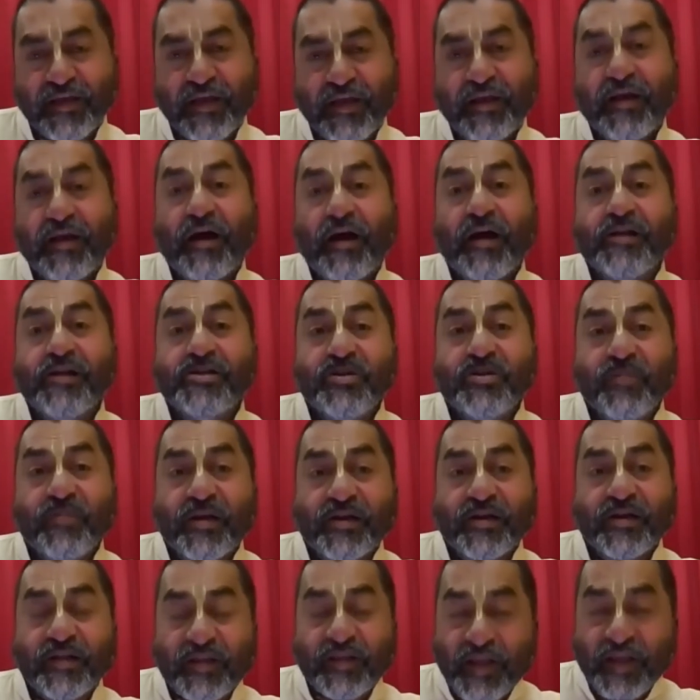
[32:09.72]

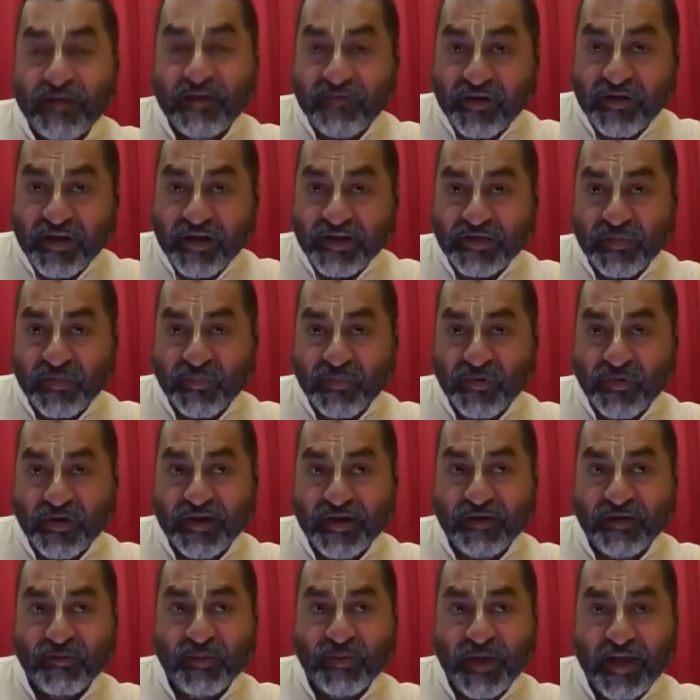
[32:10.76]
Ultimately, then we reach a
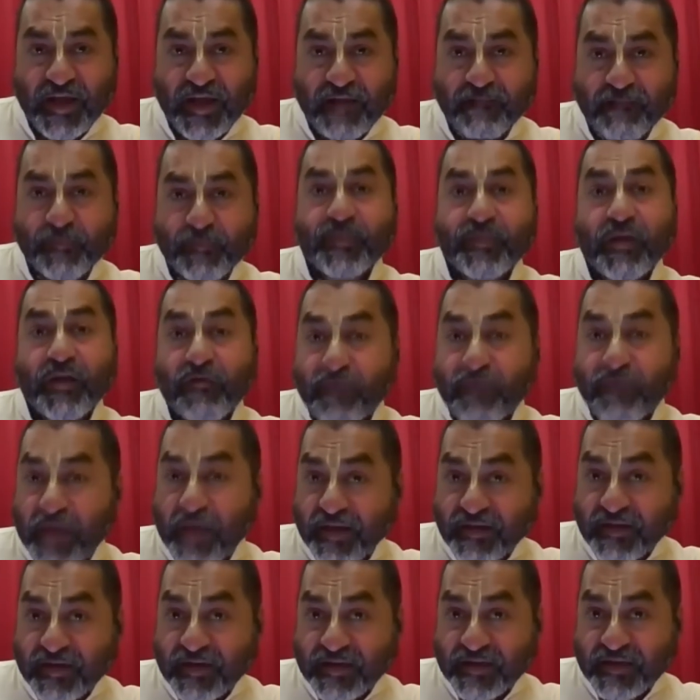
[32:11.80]
point where
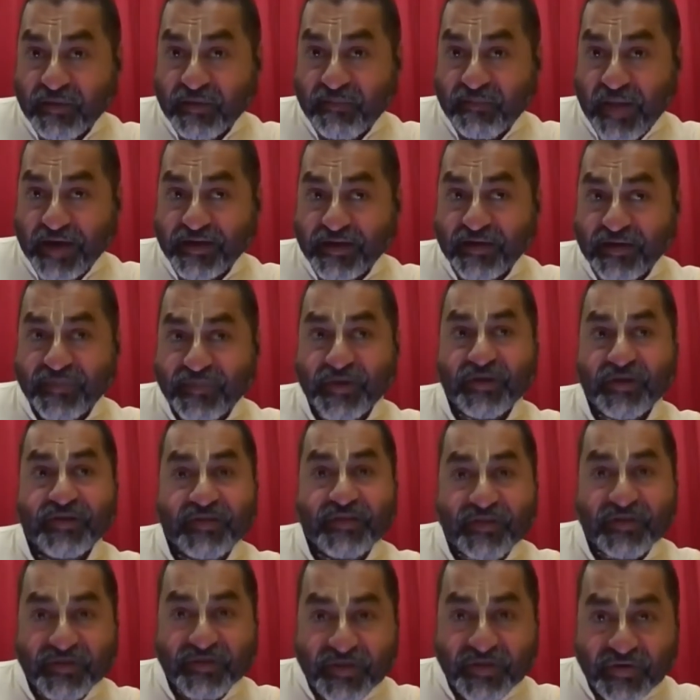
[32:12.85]
faith doesn't matter because
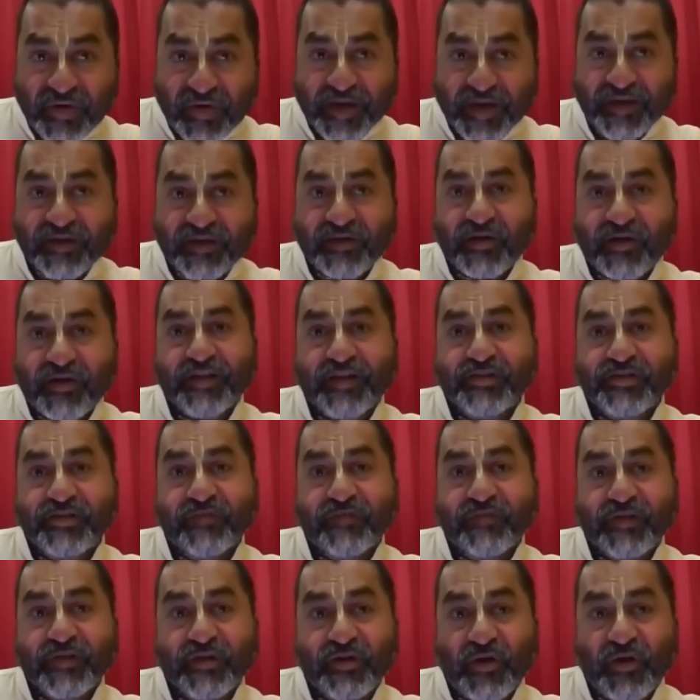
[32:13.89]
there's direct interaction
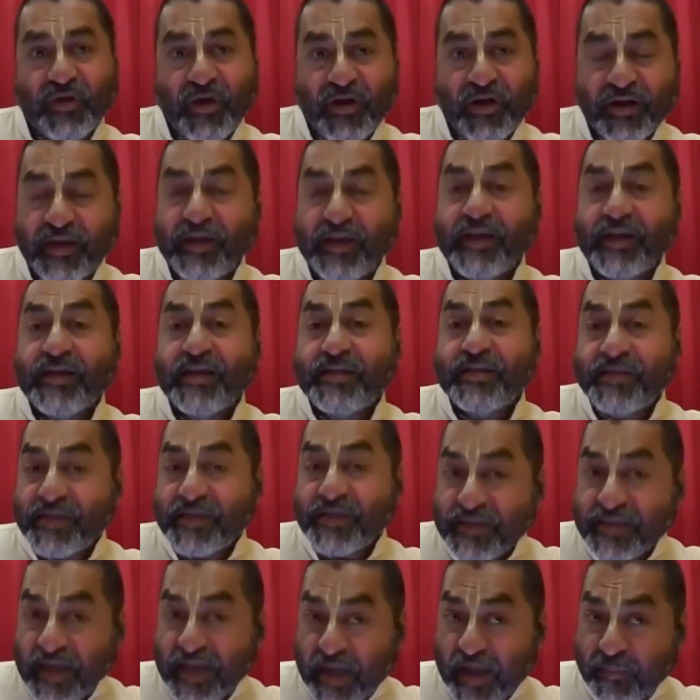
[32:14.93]
with the Lord.
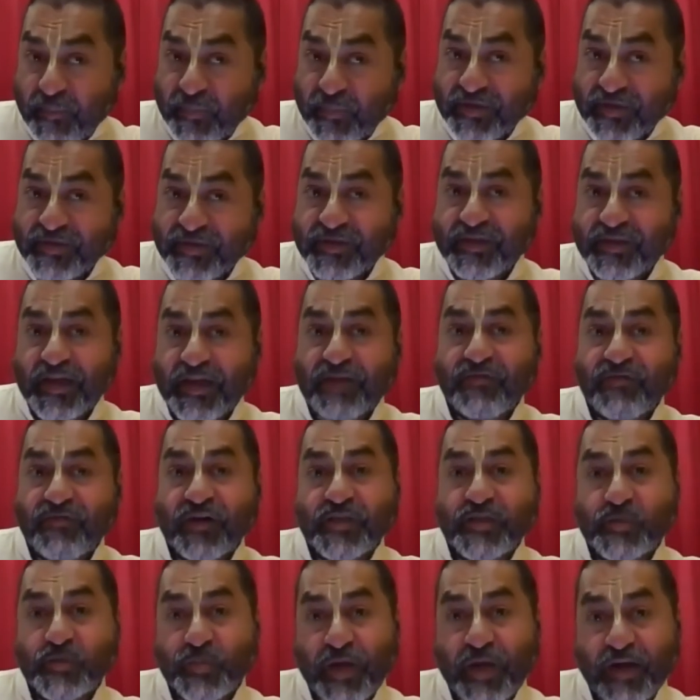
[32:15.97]
This happens at the
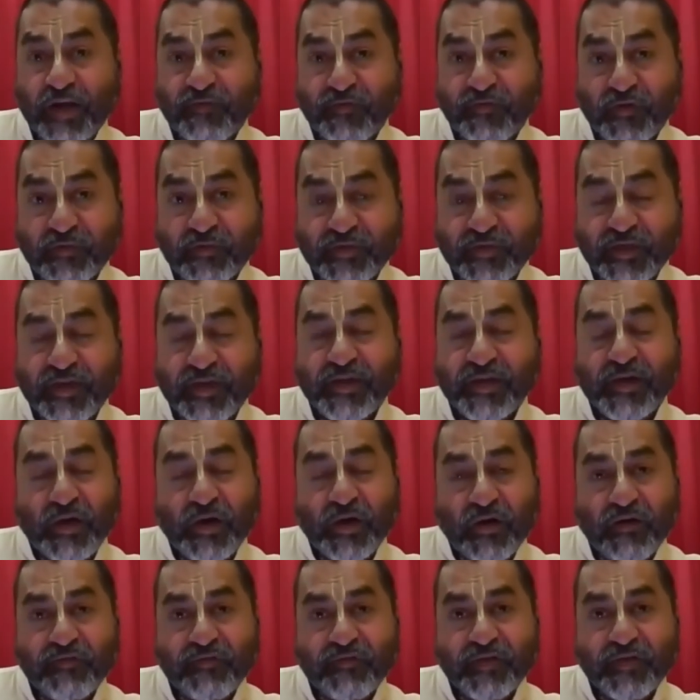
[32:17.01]
advanced platforms
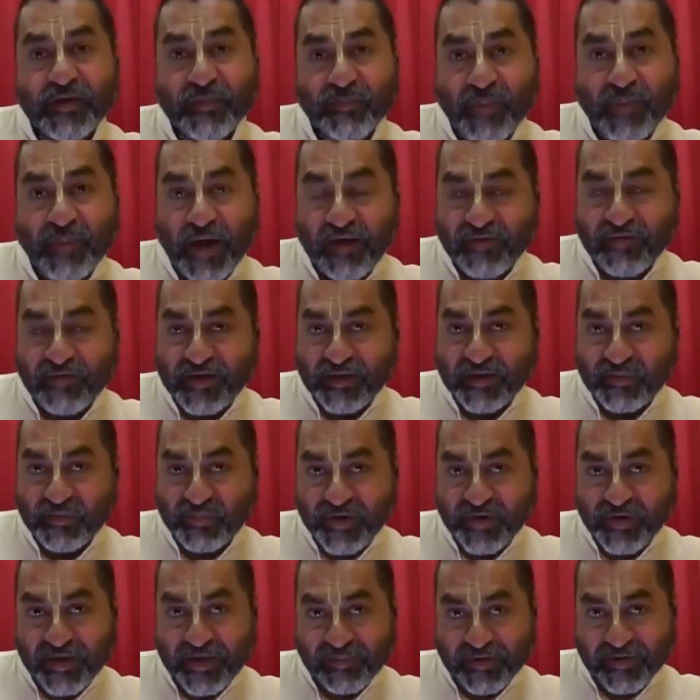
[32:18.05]
of Bhava and
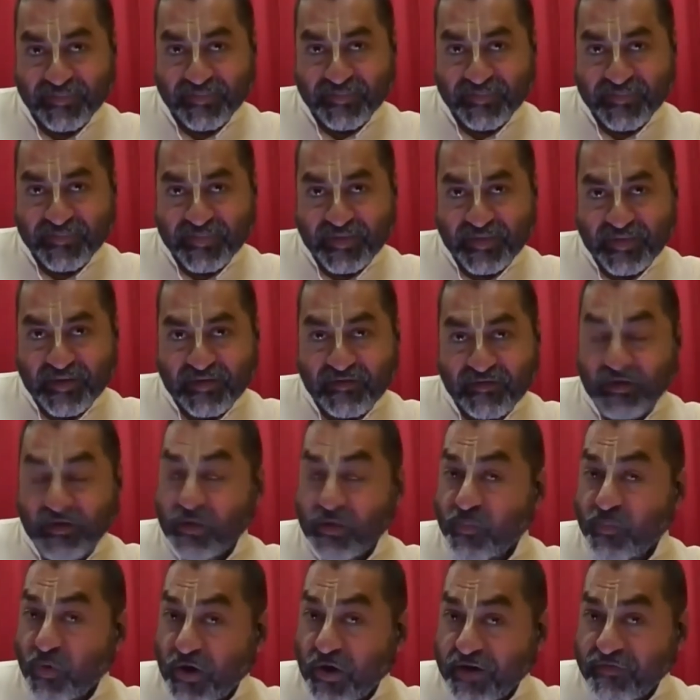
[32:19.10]
Prema. So the
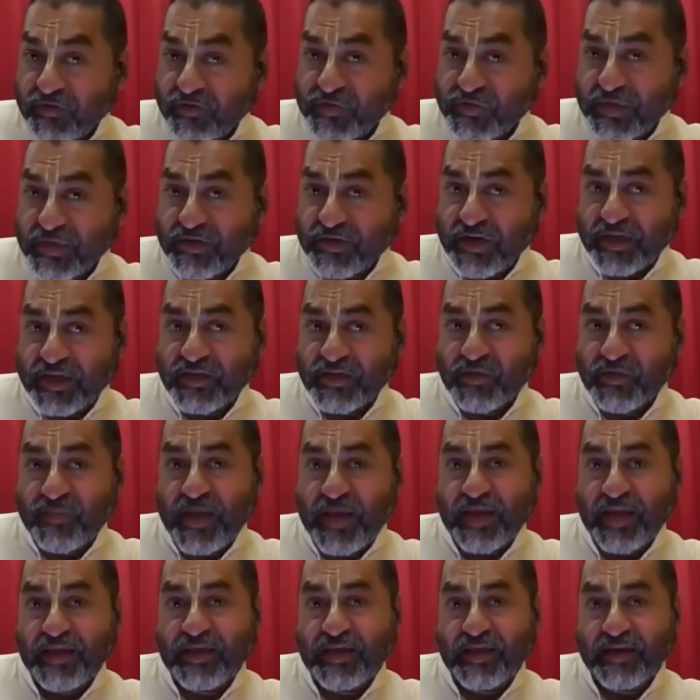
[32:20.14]
point which we're trying to
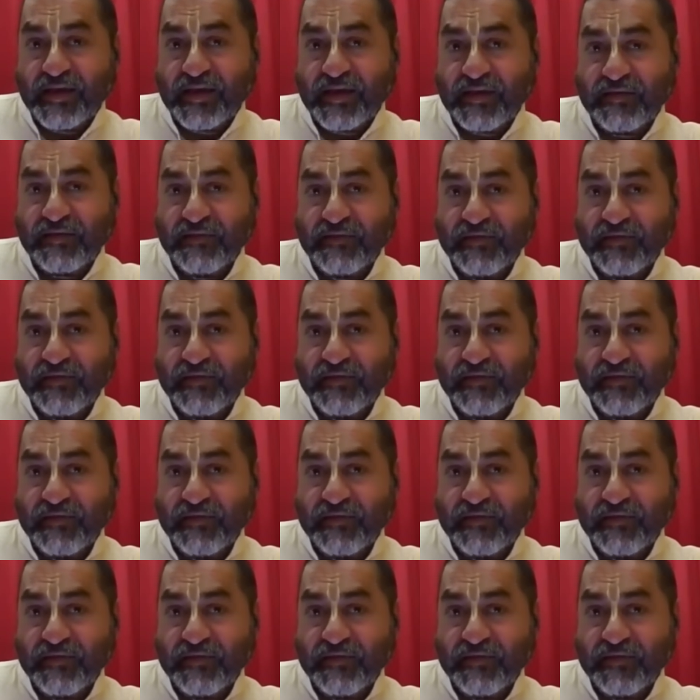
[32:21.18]
make here